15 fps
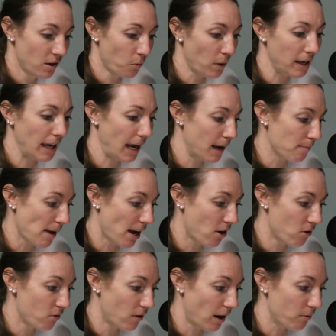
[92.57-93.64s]
We came
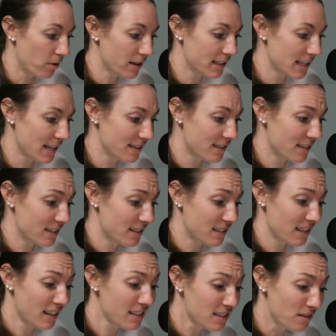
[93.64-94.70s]
out, I want to say
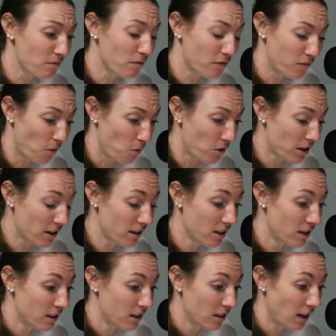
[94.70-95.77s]
6-4.
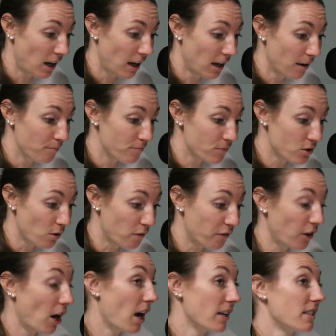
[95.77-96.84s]
So
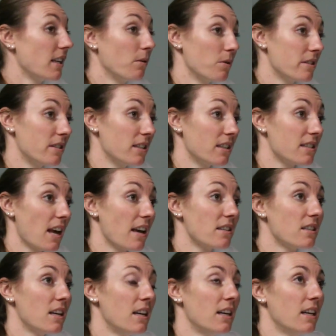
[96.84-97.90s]
for us, that was success.